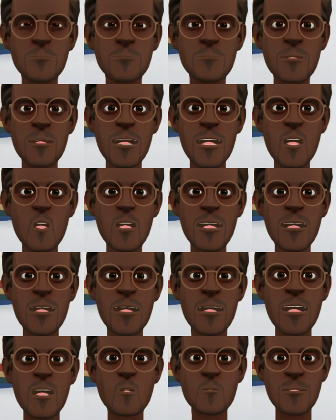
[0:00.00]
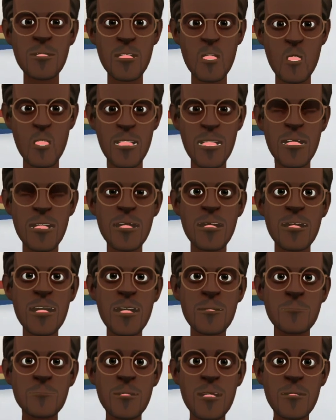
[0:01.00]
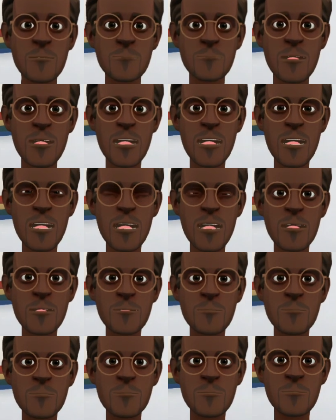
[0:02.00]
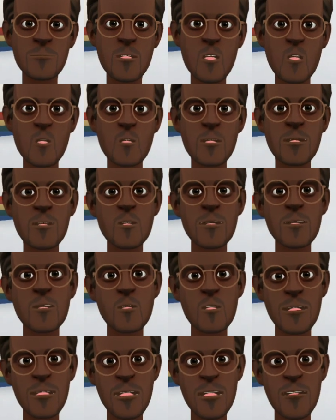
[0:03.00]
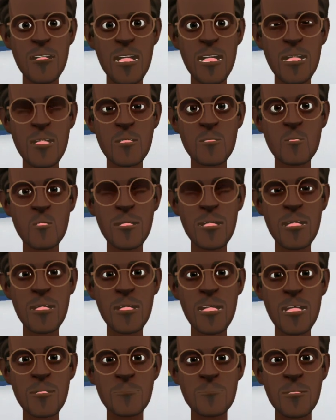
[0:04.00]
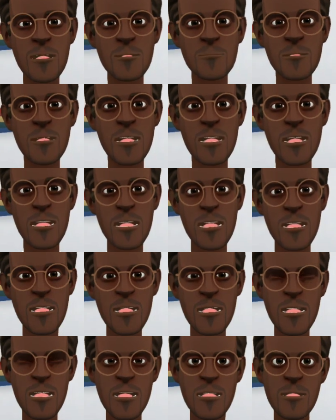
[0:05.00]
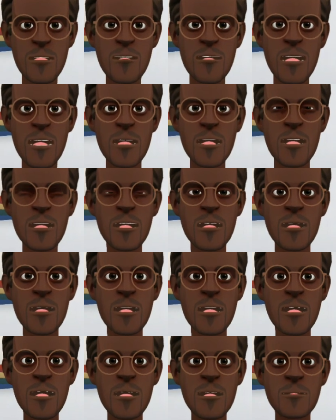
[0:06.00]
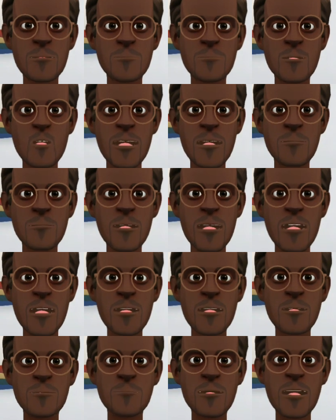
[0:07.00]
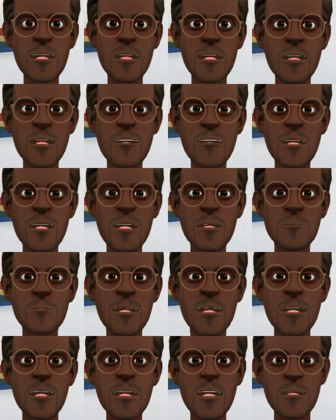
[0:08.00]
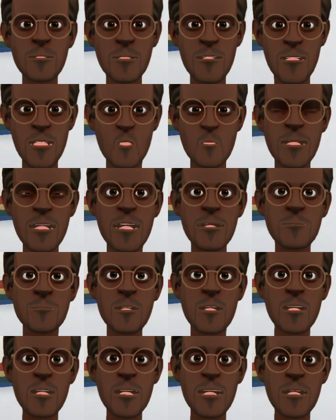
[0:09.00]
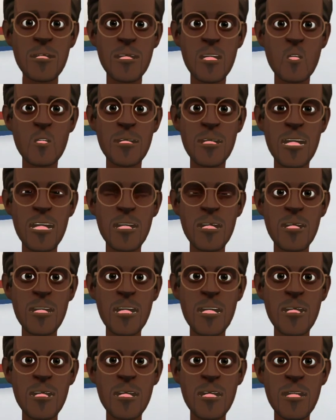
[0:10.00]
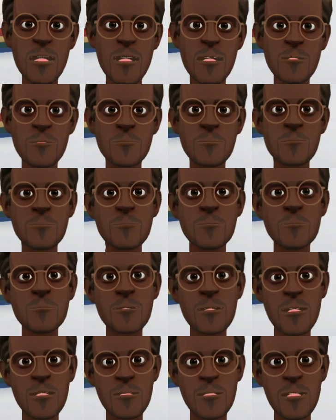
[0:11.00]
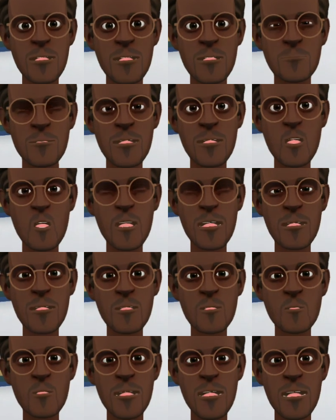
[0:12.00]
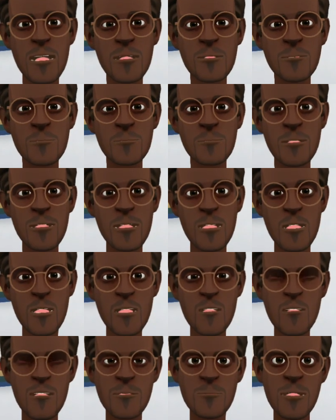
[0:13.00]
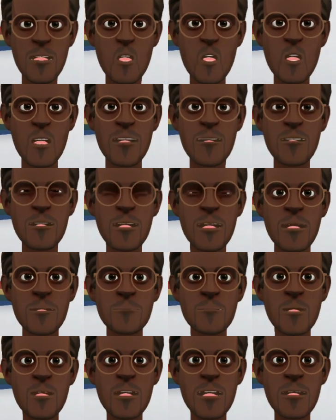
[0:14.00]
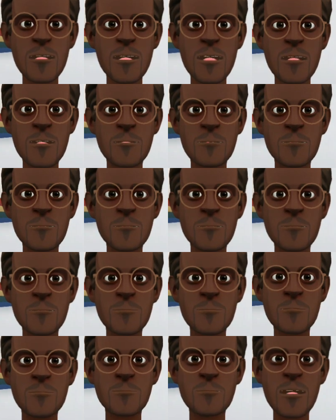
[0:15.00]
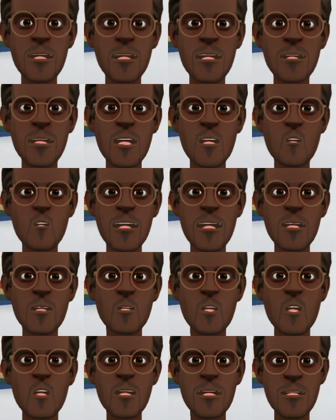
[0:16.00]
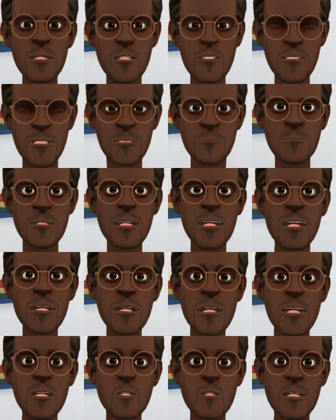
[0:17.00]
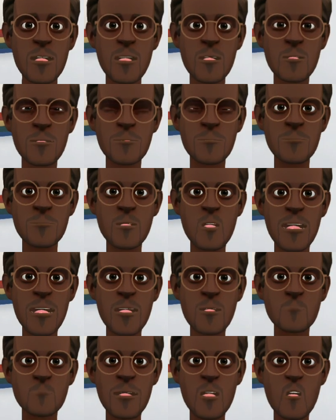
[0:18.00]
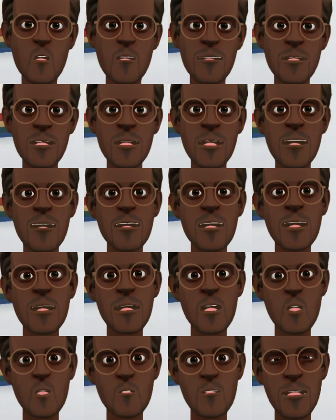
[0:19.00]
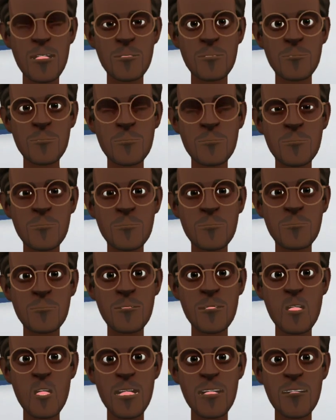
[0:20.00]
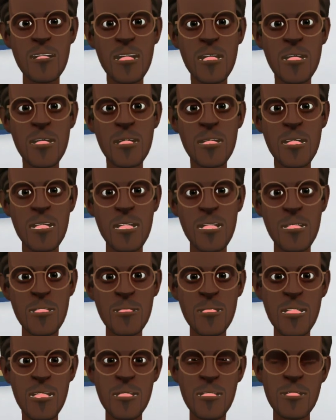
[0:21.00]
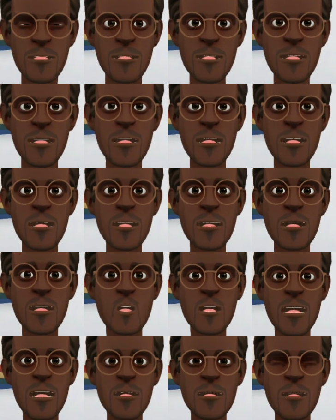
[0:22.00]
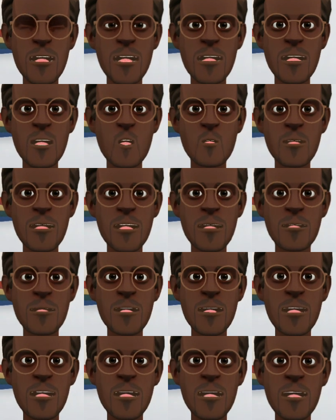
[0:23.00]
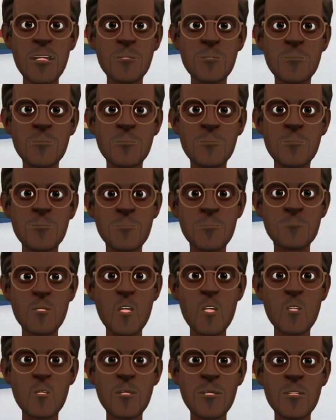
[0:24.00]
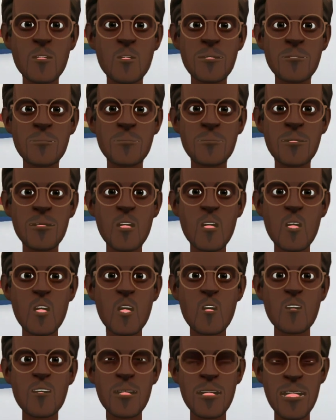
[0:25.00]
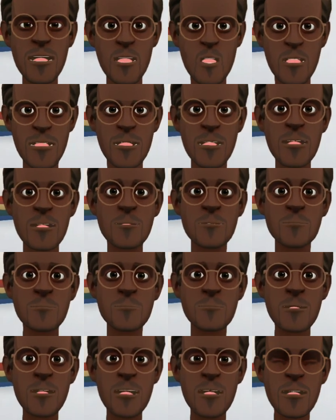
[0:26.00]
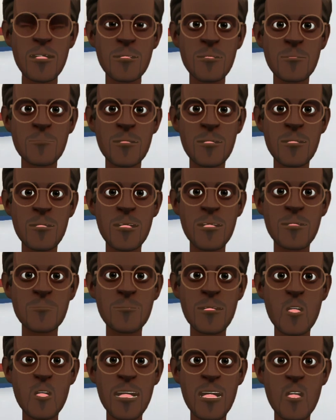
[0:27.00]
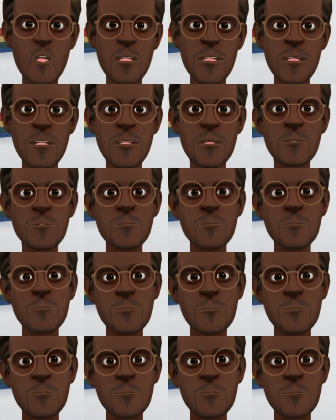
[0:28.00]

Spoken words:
Check out the link to buy on the description page. Also note that the video's description page contains affiliate links, which means that I may receive a commission if you make a purchase using these links. As an Amazon associate, I earned from qualifying purchases. Here ends our video on Razer Viper 8 kHz. We hope you find it very useful. If you have any suggestion, kindly share with us in the comments section. Also, do not forget to like, share and subscribe to our channel.